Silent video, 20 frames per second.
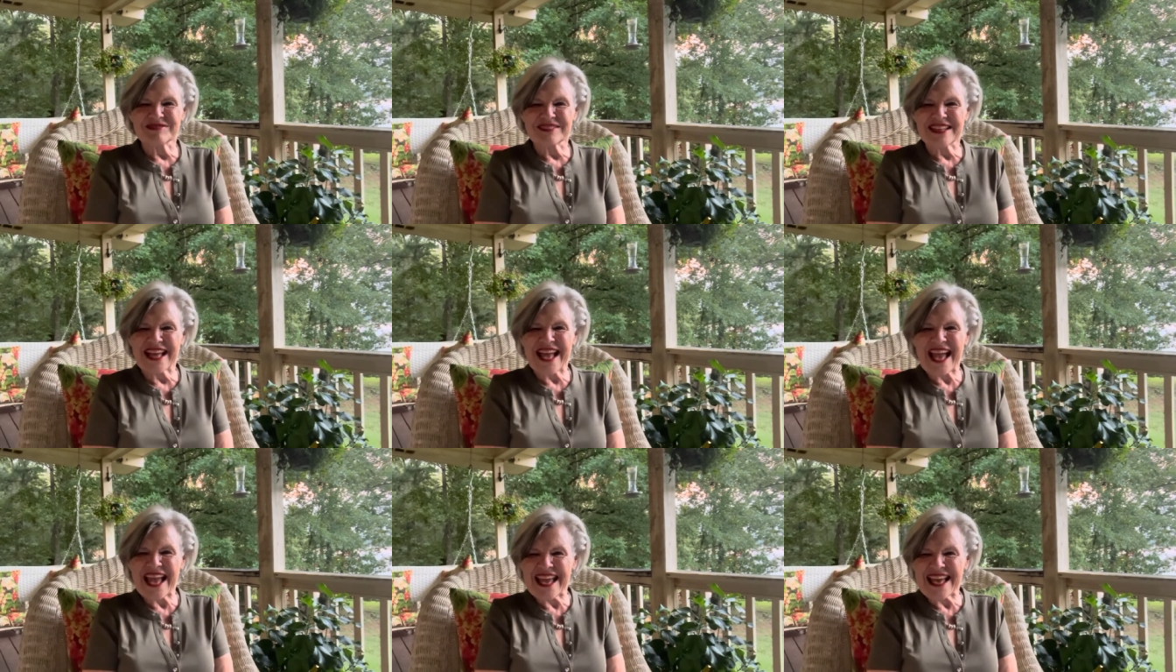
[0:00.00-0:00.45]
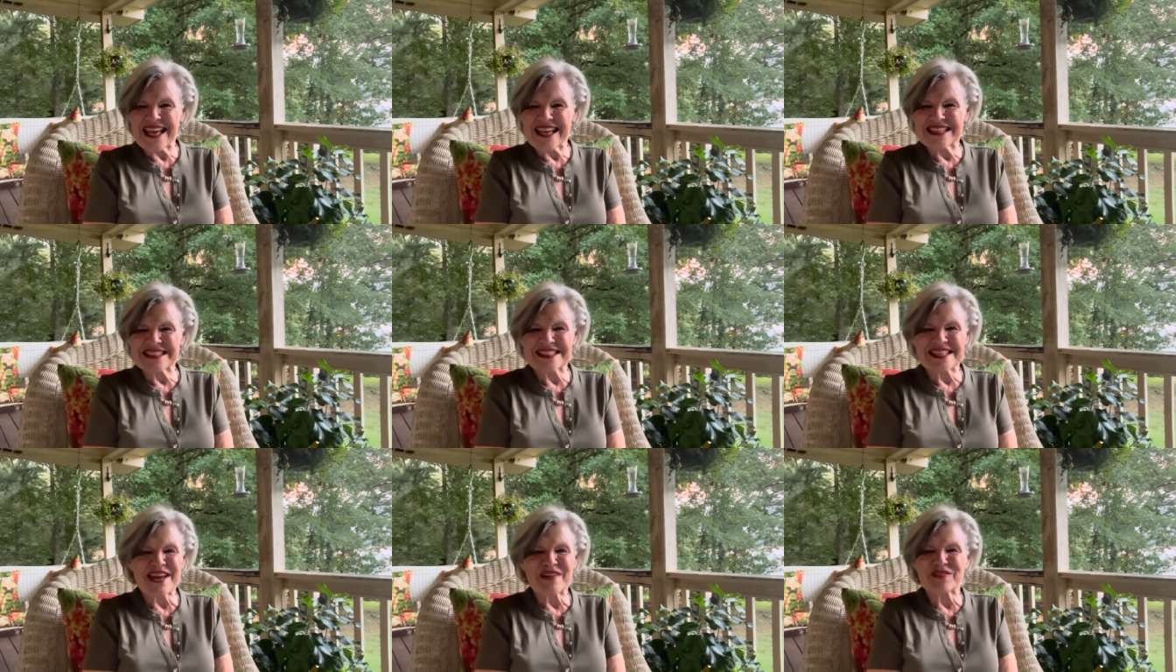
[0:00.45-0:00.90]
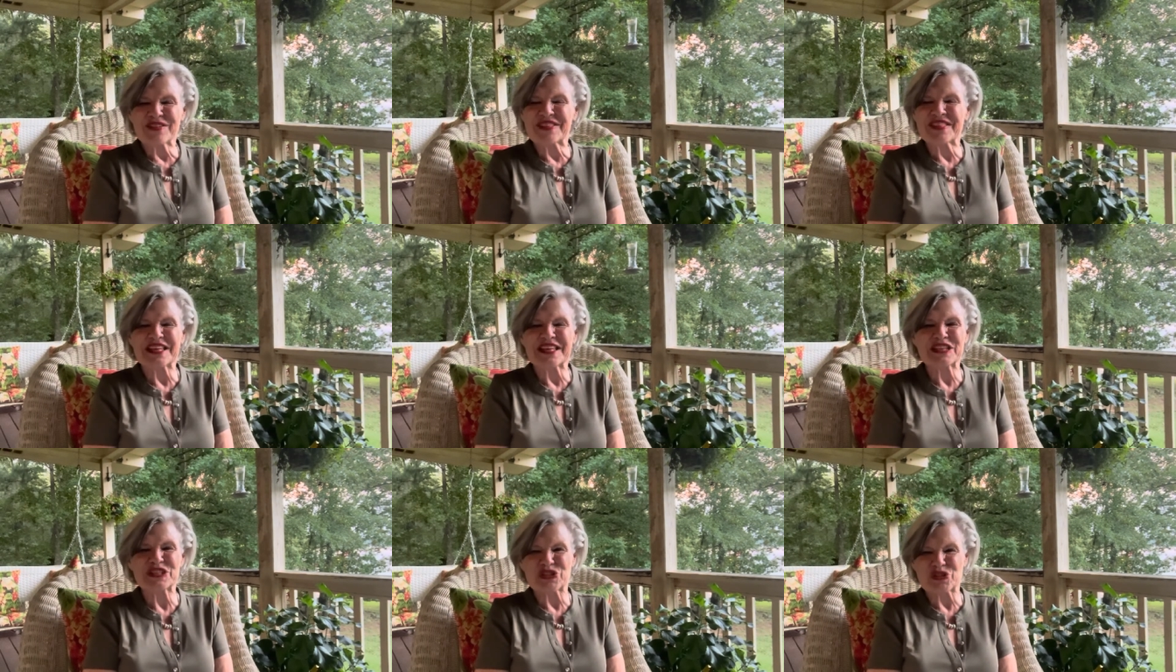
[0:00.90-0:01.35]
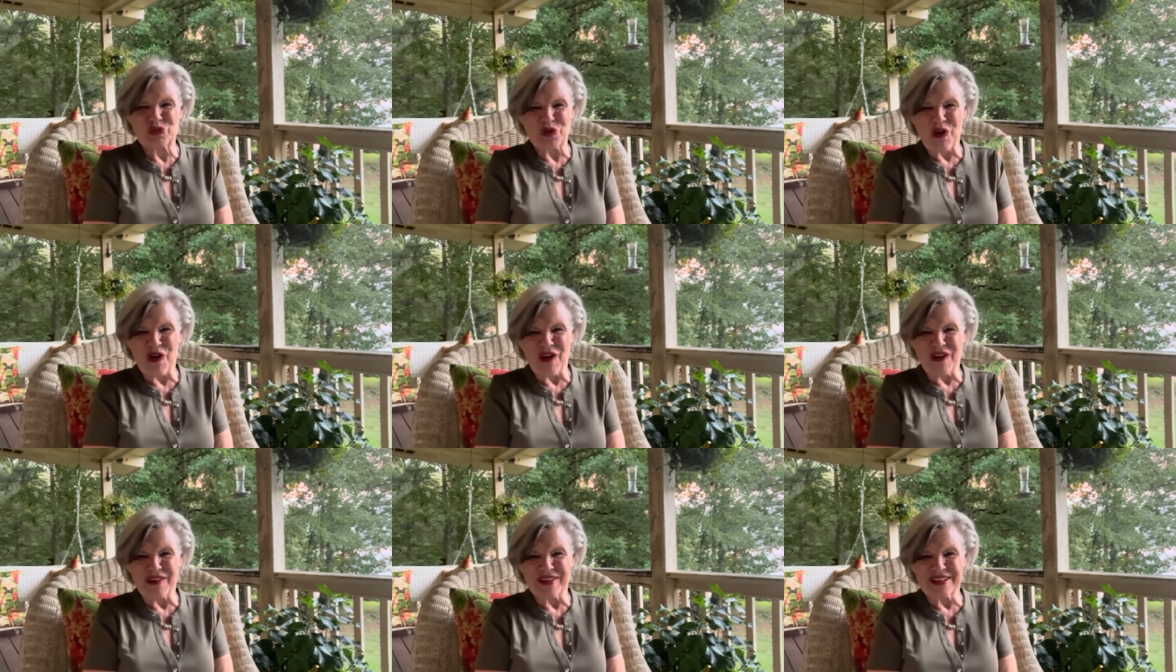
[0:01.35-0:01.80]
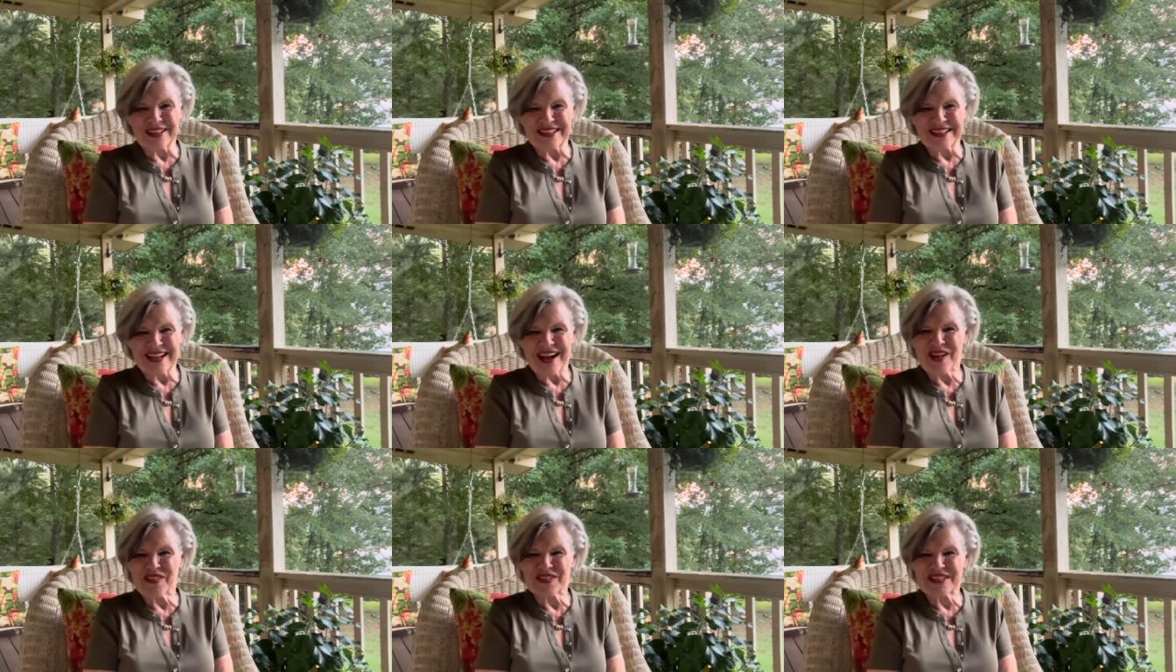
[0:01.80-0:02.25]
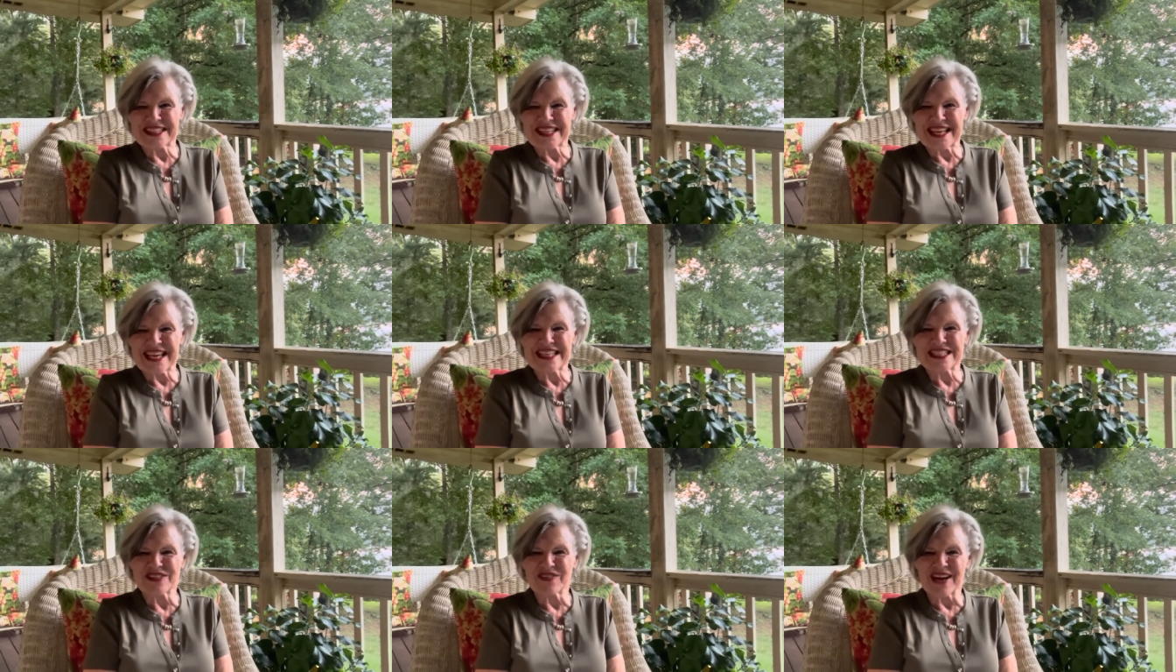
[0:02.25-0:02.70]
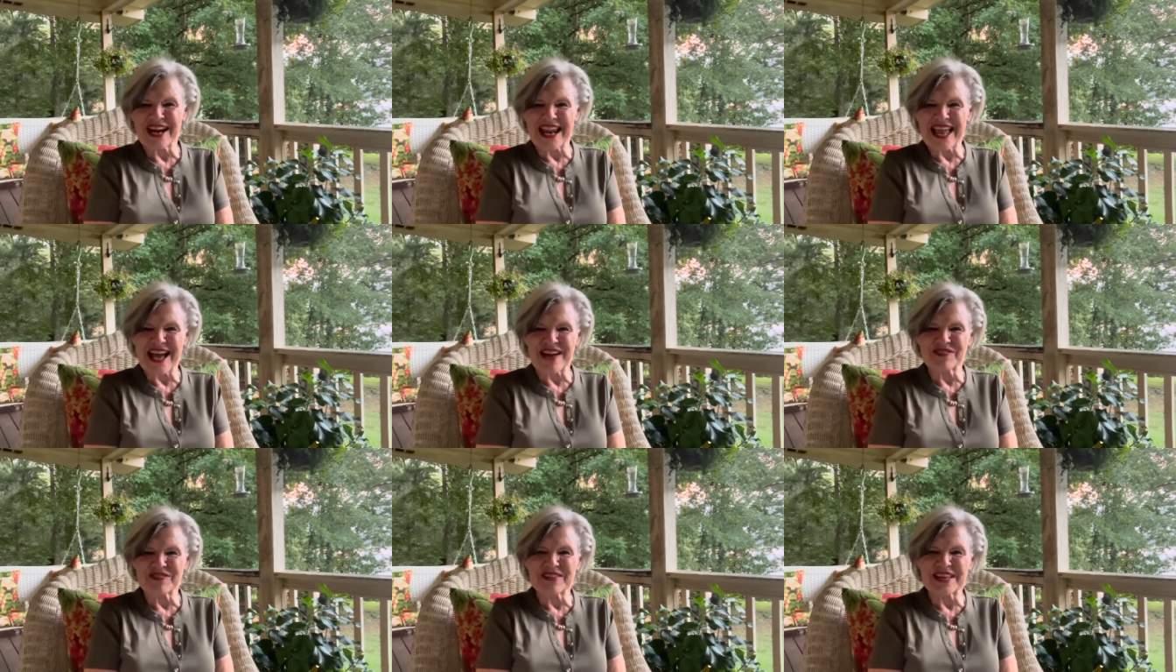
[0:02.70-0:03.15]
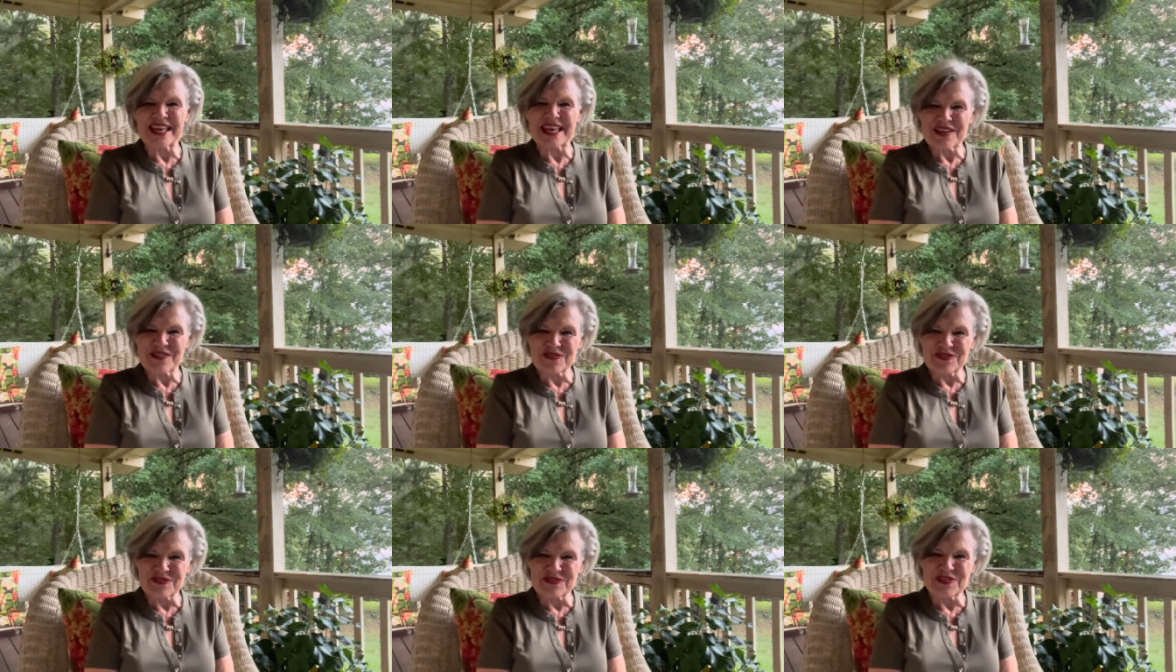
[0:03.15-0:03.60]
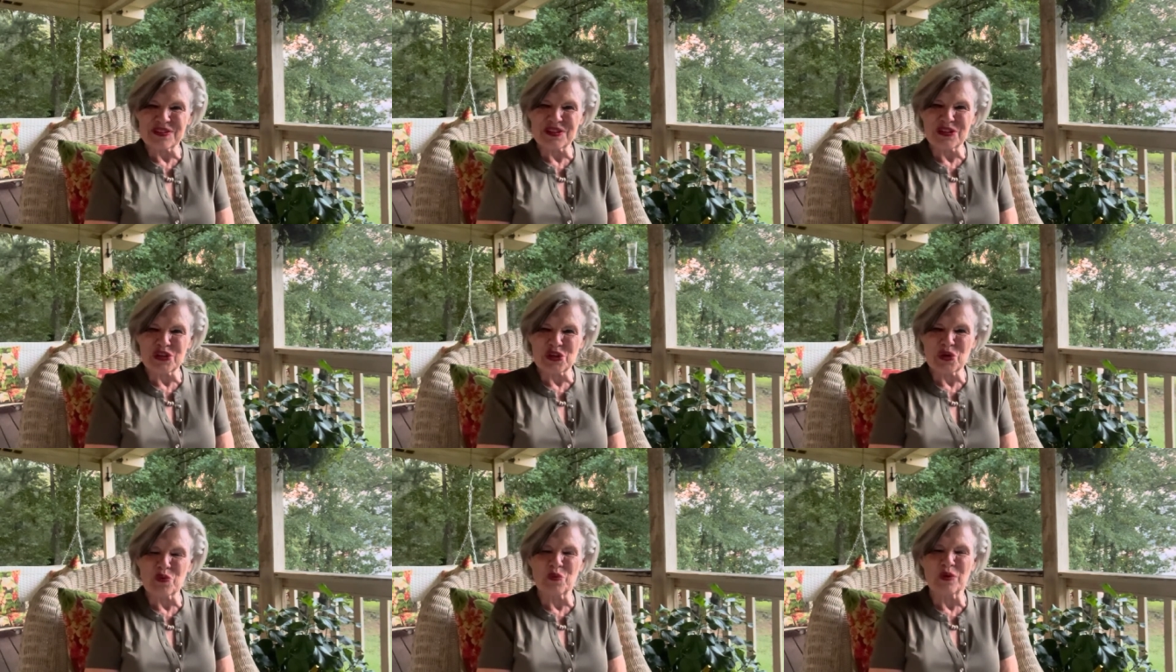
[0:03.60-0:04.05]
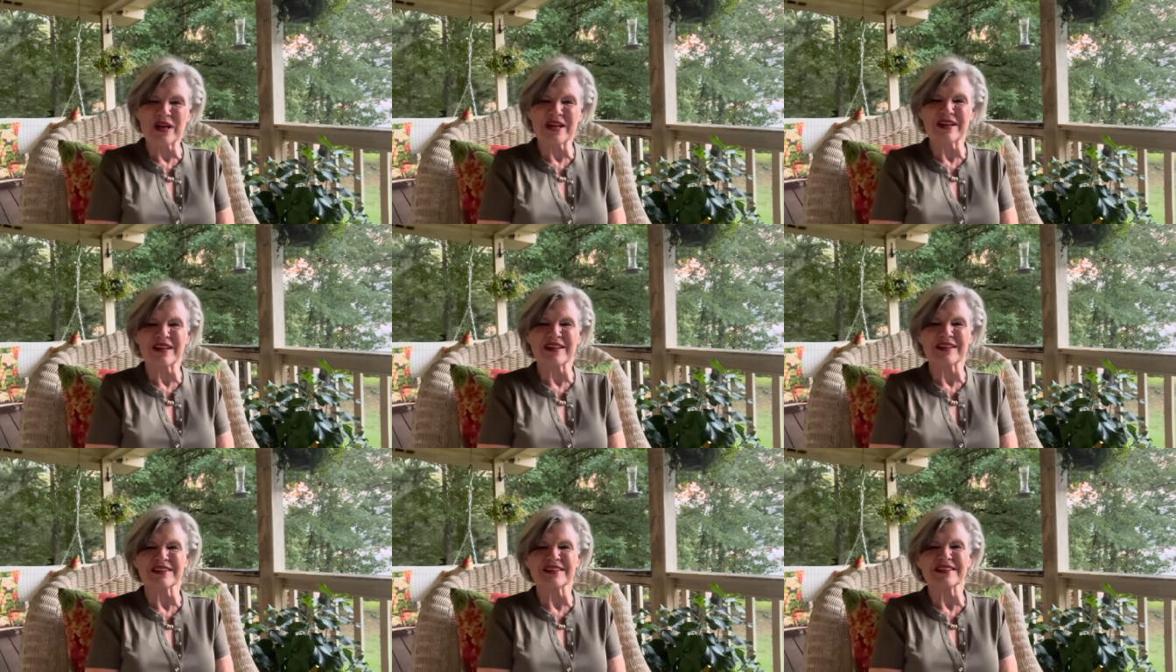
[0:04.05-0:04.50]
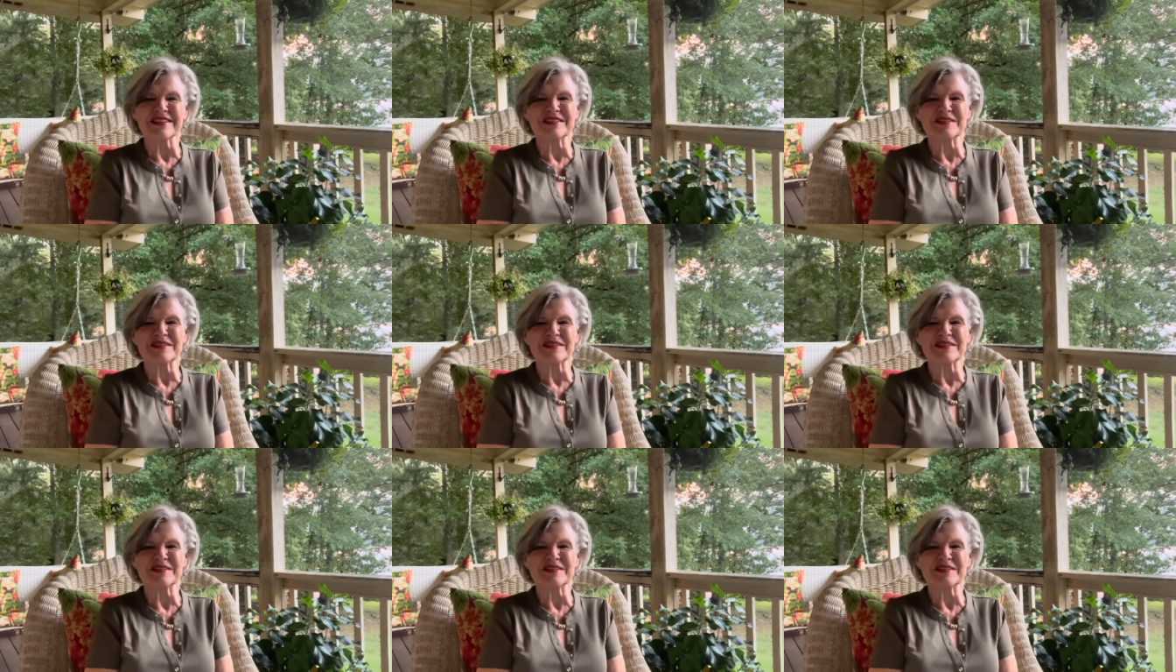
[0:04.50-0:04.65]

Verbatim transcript: hands everything strong all the days of our life if you will